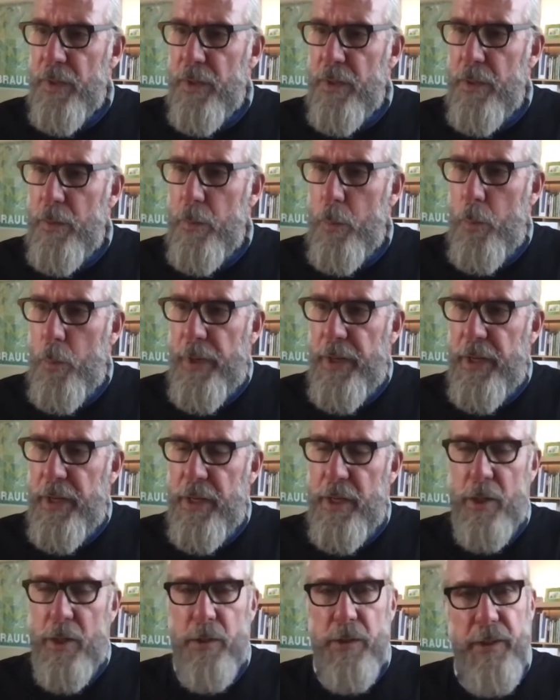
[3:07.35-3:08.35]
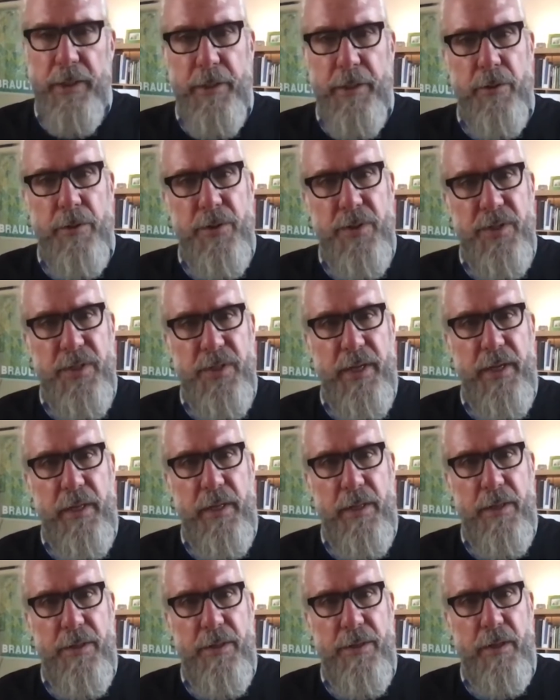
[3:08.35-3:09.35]
we hear leaders say
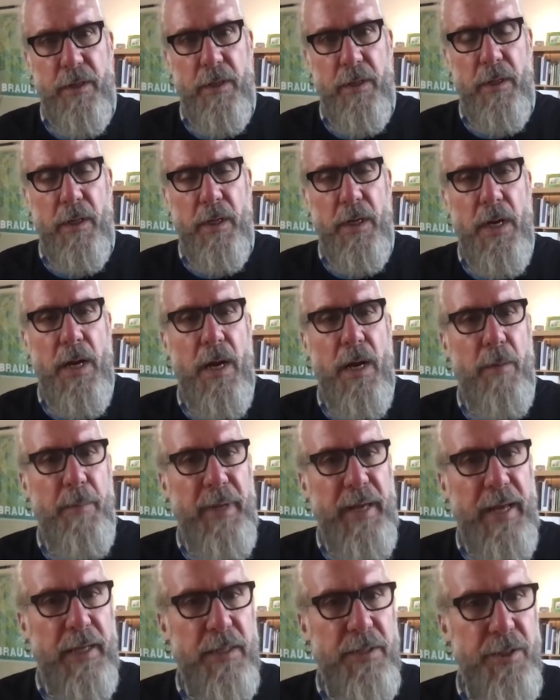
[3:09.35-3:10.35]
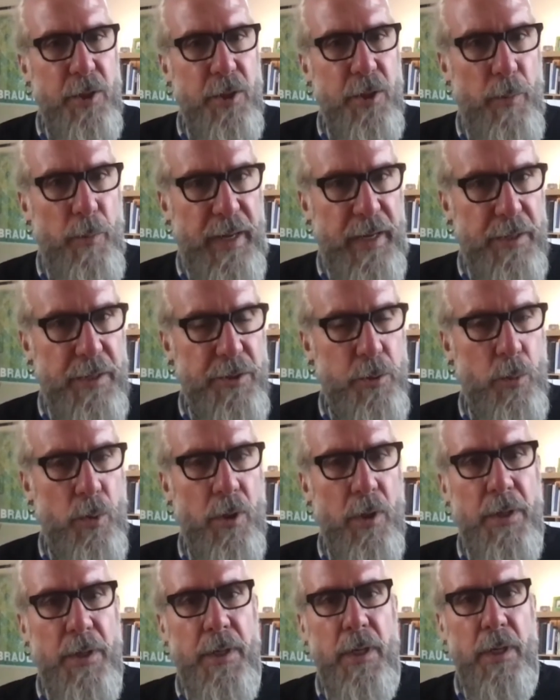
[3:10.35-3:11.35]
the economy has to go back to
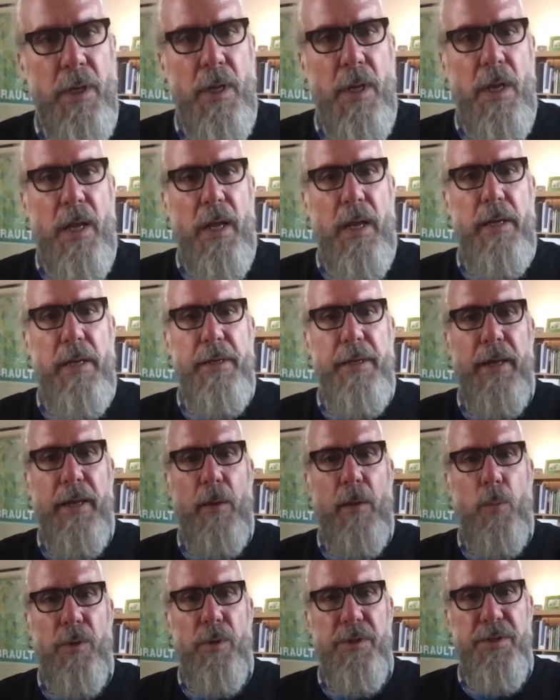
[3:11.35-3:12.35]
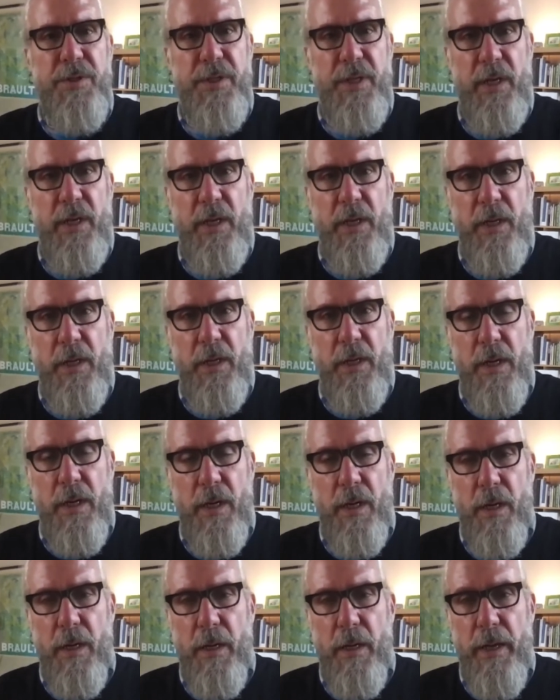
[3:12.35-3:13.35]
work, and yet we're seeing
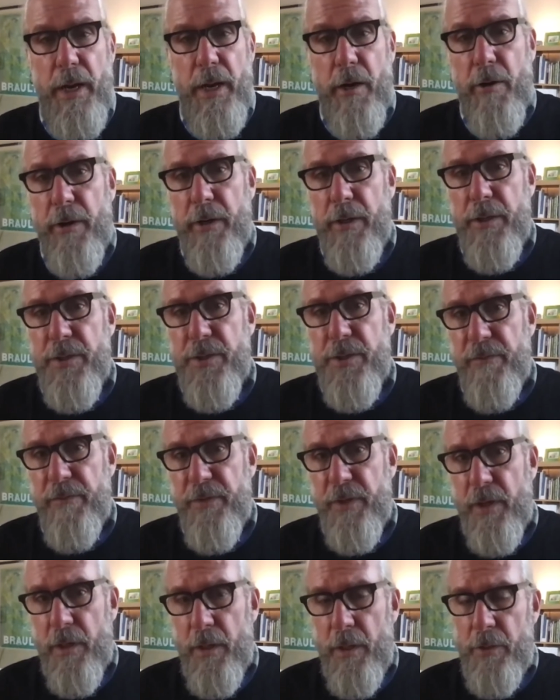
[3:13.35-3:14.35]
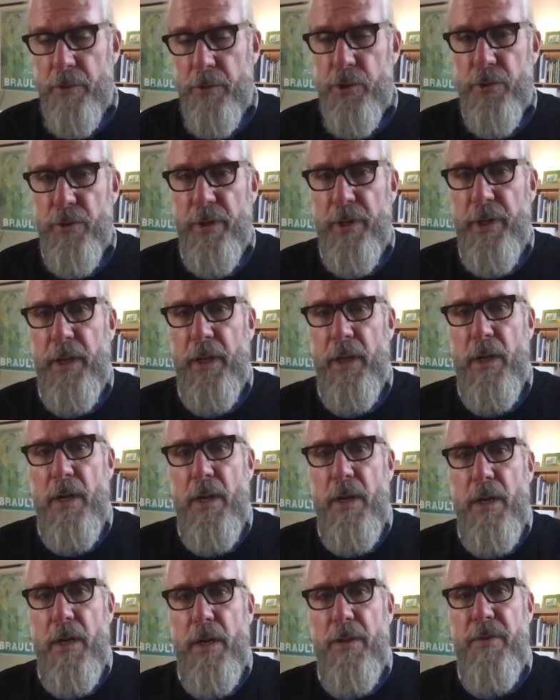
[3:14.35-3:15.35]
areas of the country
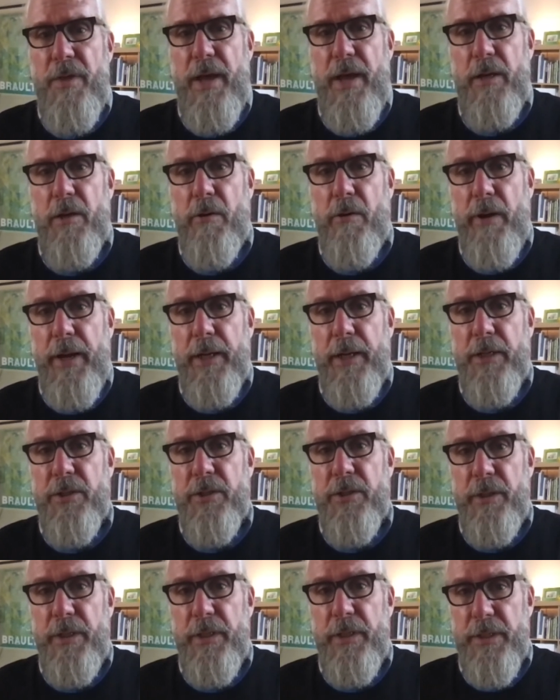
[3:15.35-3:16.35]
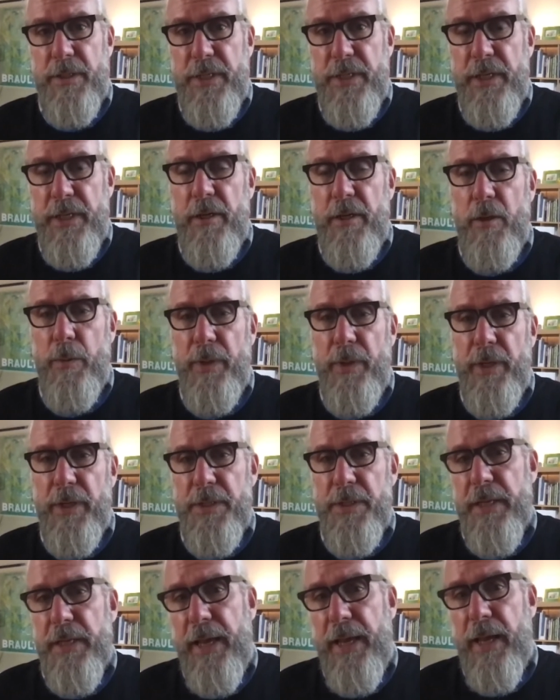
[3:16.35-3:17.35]
that are actually continuing
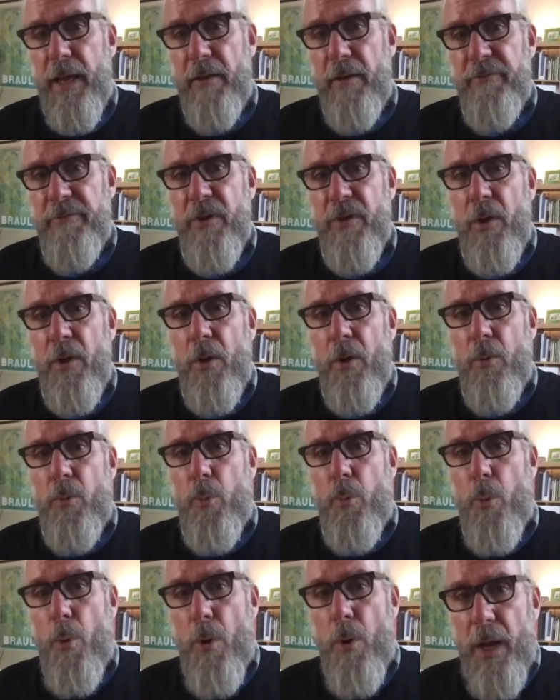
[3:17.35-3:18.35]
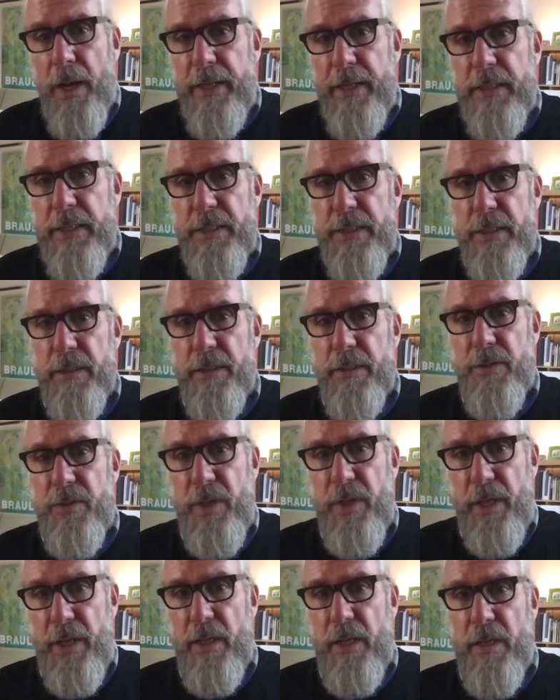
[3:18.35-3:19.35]
to have rises
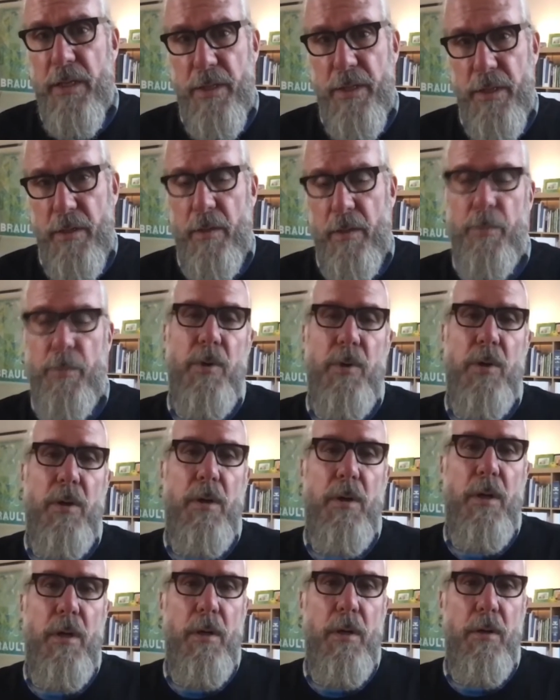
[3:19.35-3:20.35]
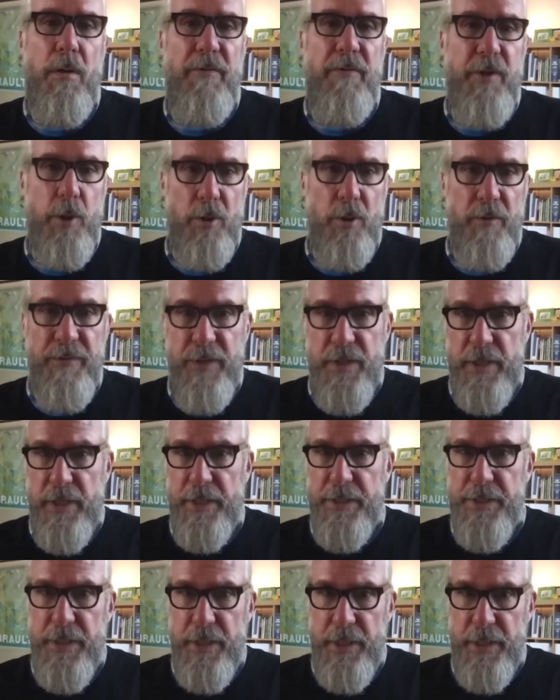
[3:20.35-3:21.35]
in the number of
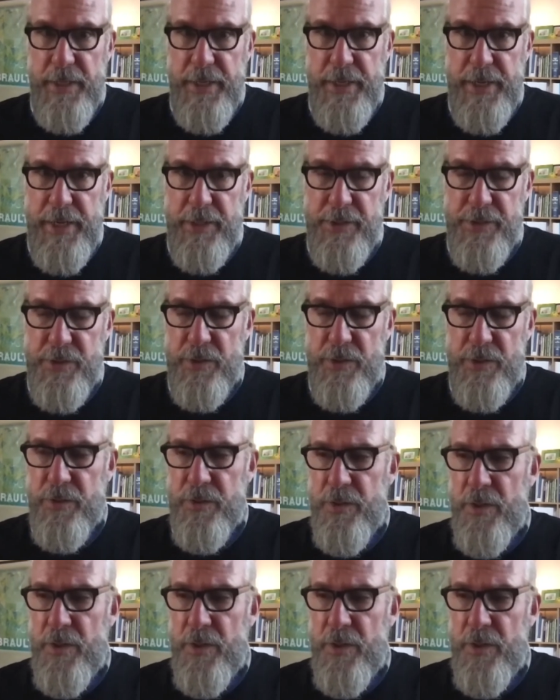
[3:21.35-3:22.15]
COVID-19 cases.